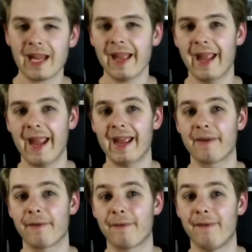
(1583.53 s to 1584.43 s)

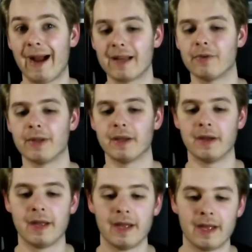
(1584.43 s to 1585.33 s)
And finally,
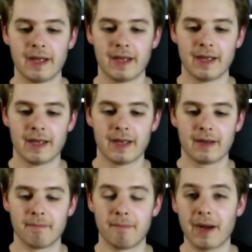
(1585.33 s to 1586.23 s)

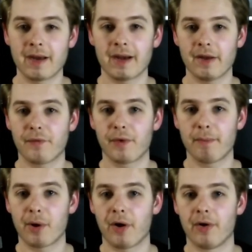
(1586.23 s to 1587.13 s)
Monday Night
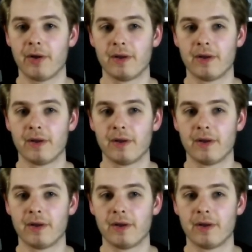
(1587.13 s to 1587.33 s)
Football.